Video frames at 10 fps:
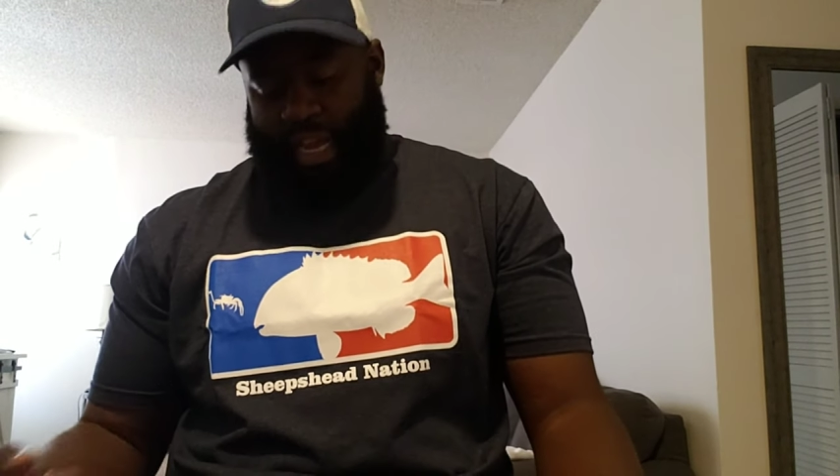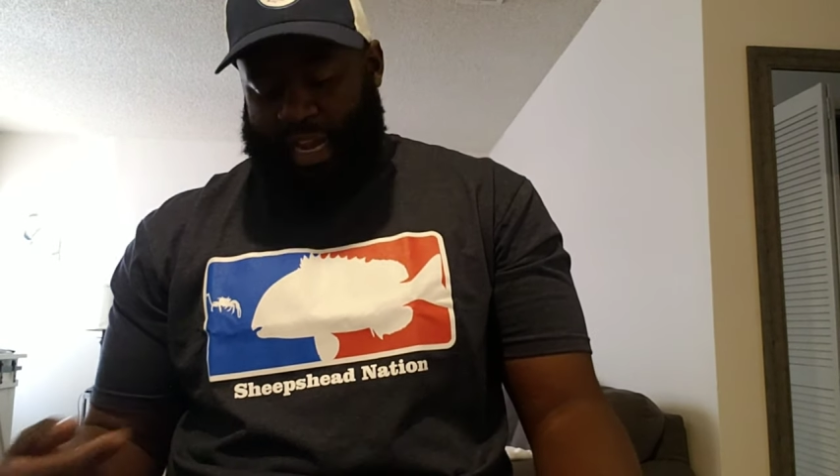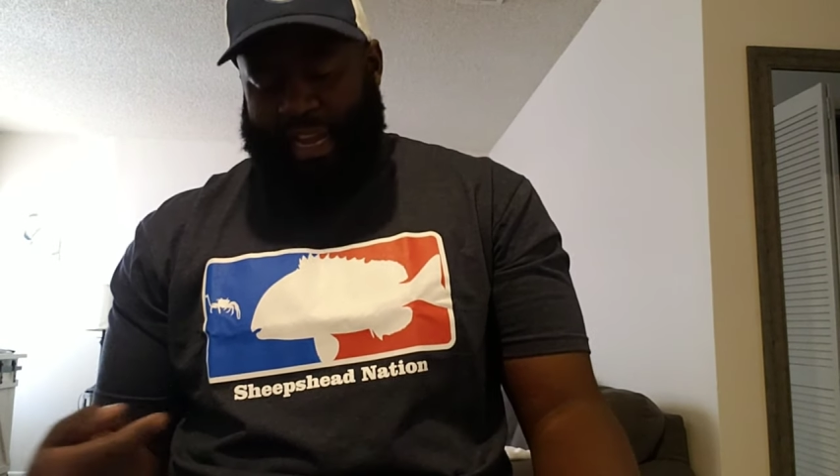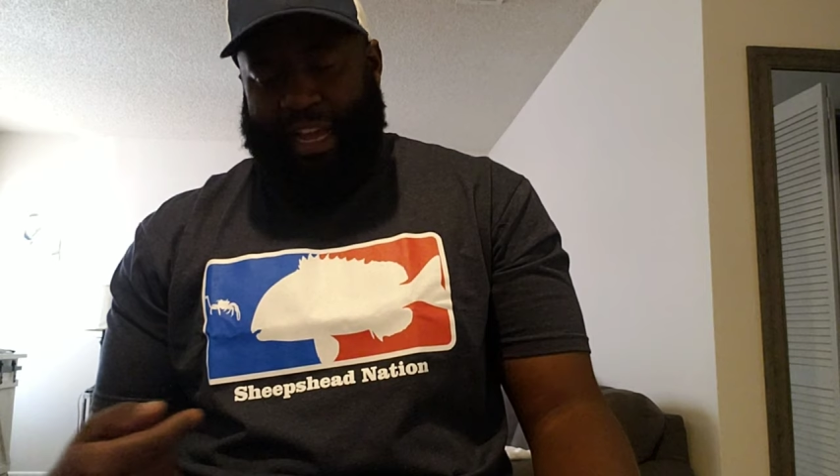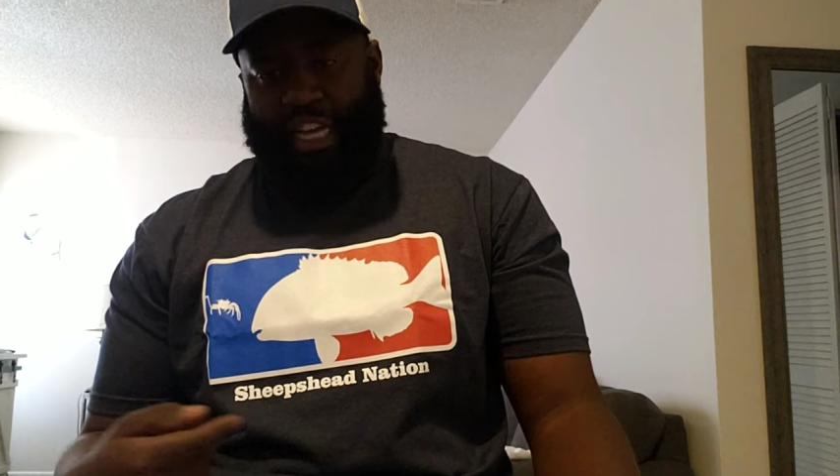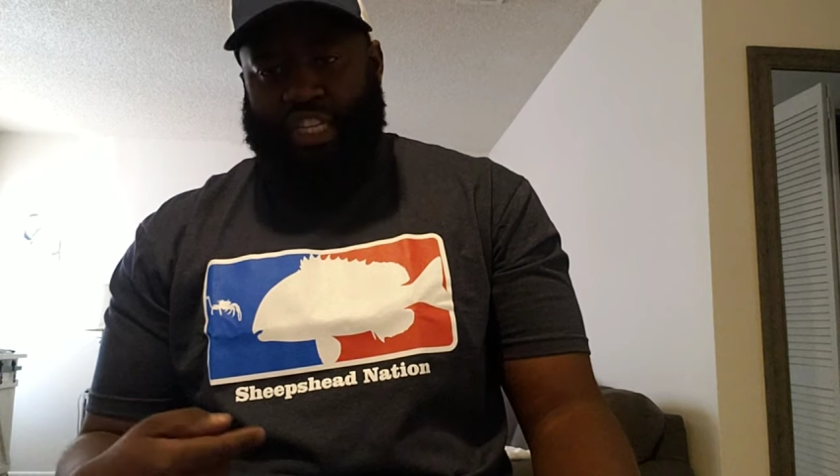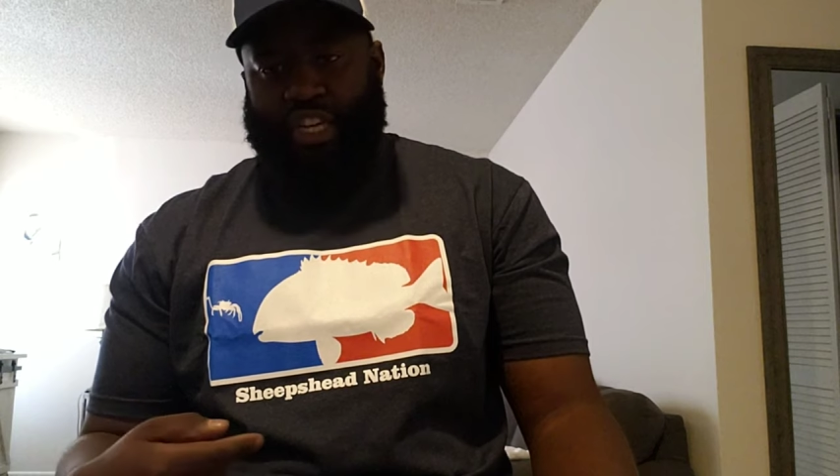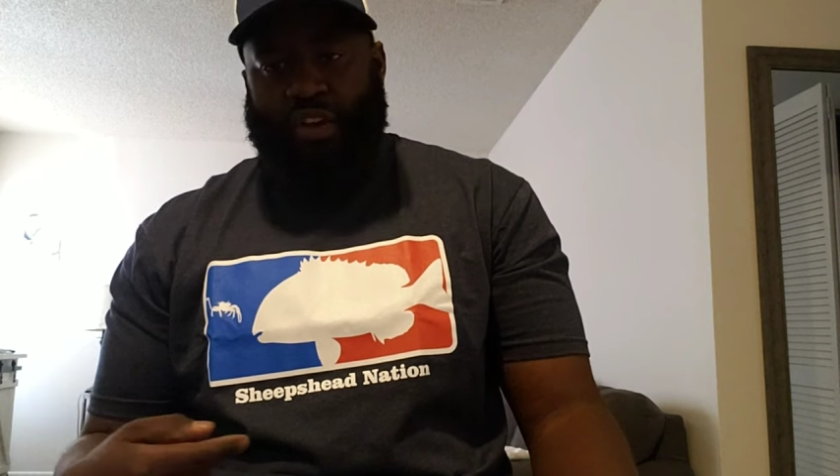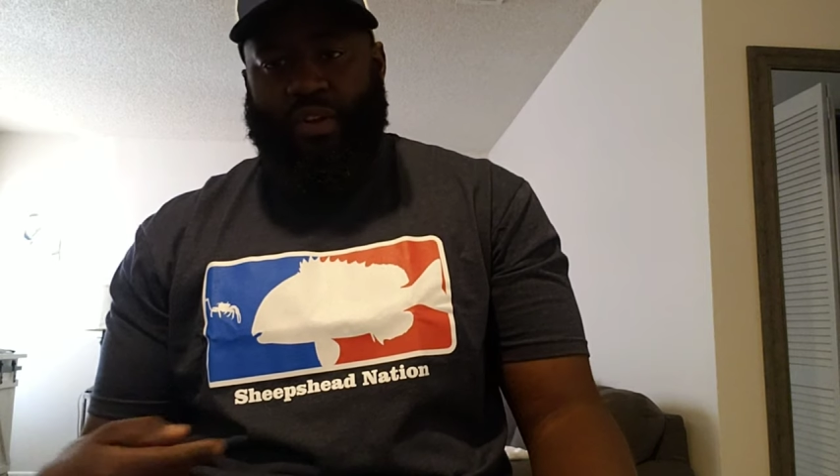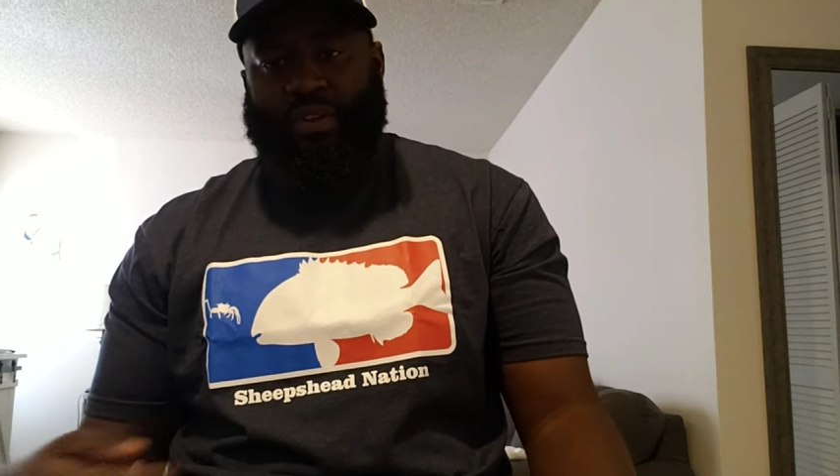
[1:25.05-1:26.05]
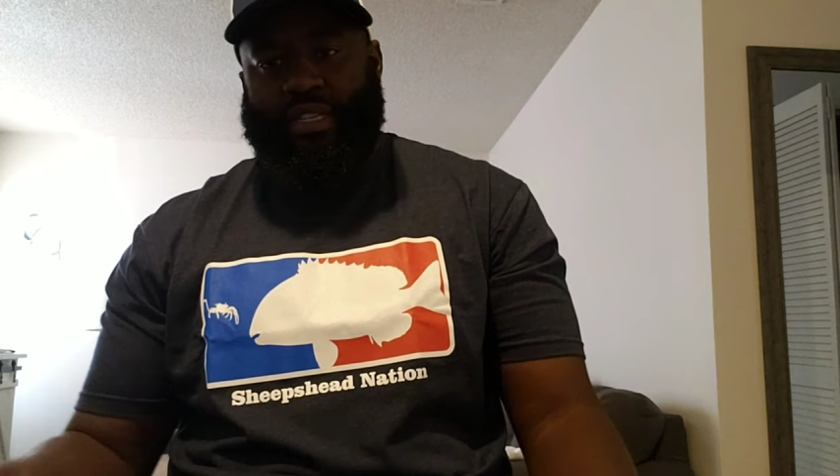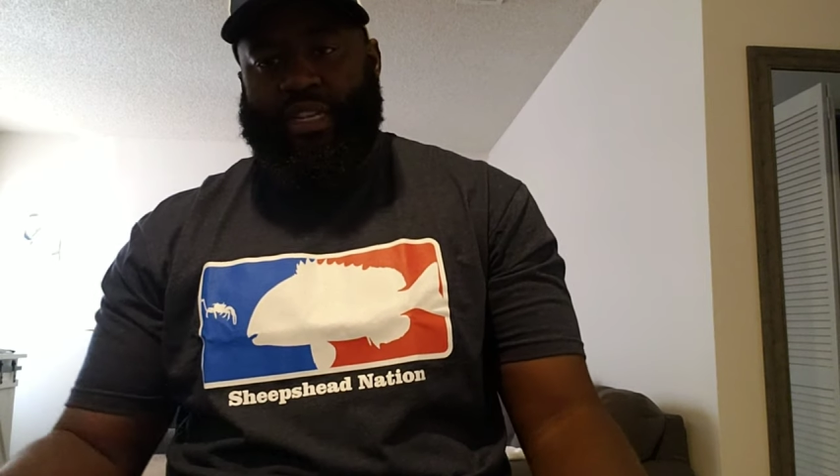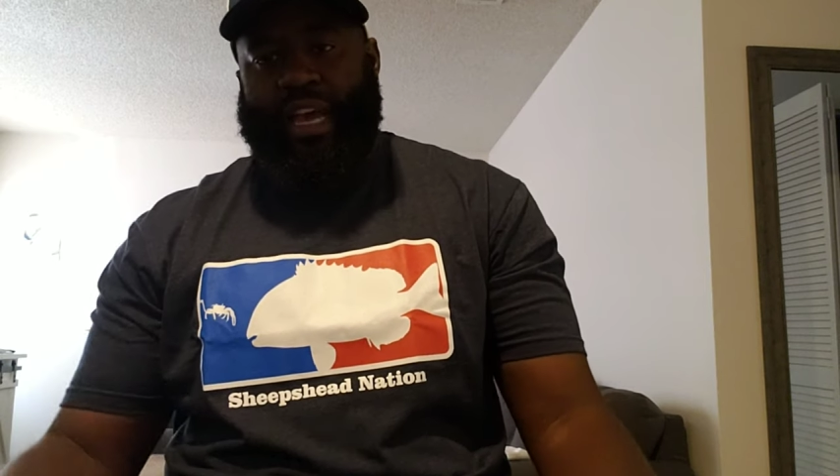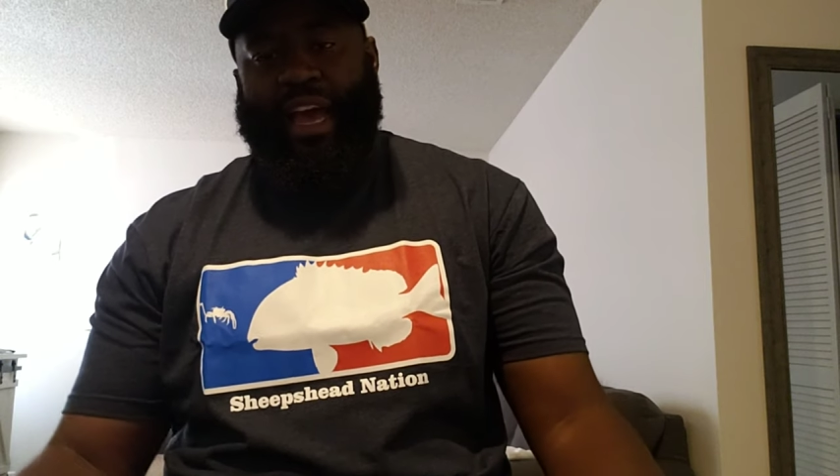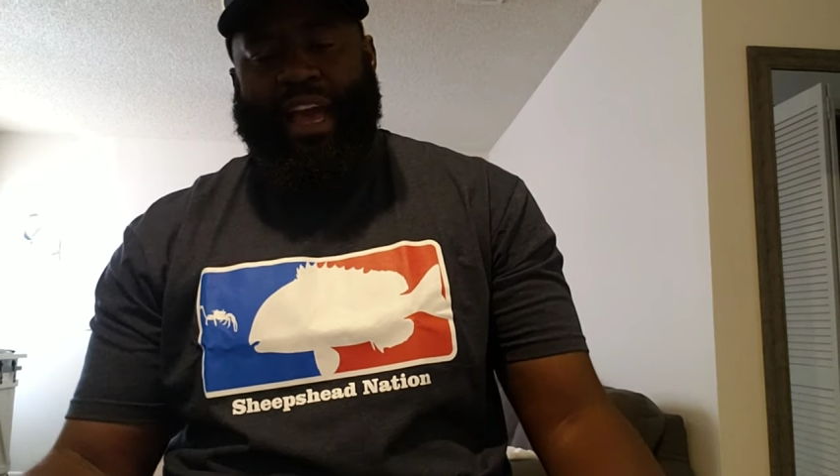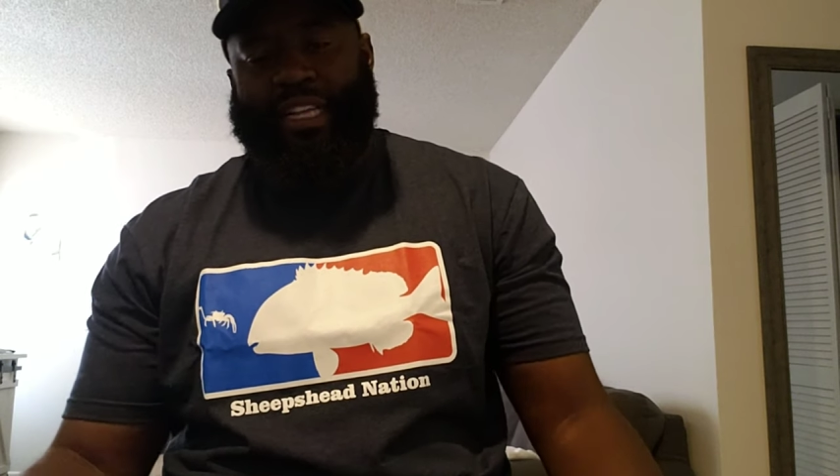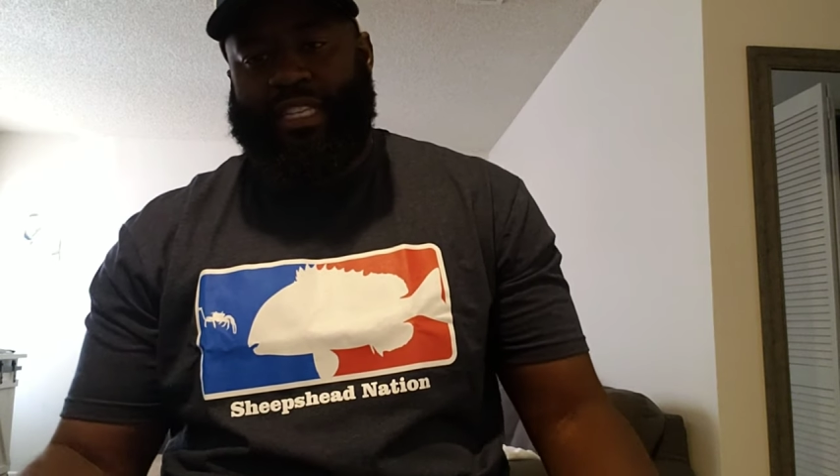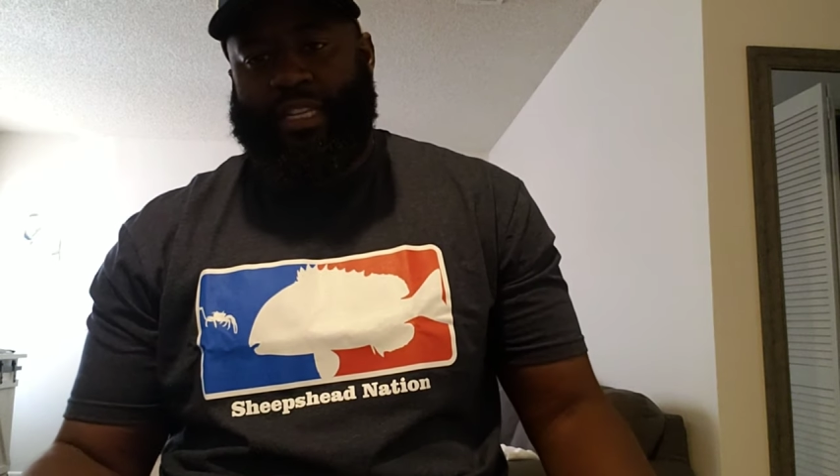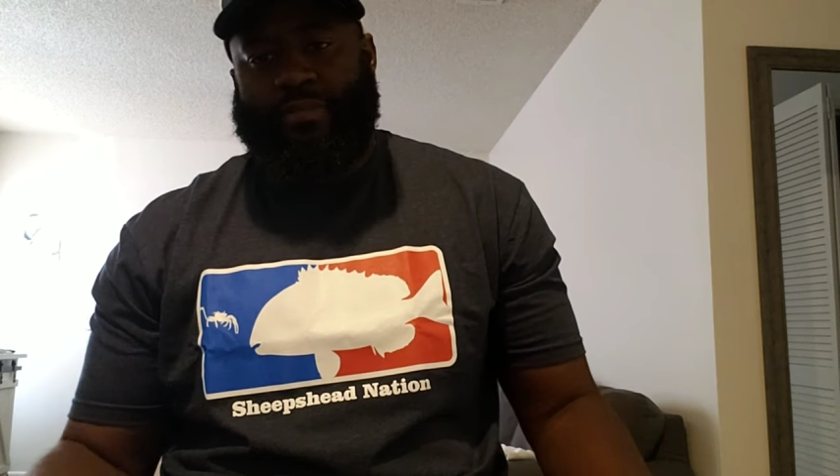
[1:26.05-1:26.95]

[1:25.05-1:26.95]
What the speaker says: and they got shirts and hats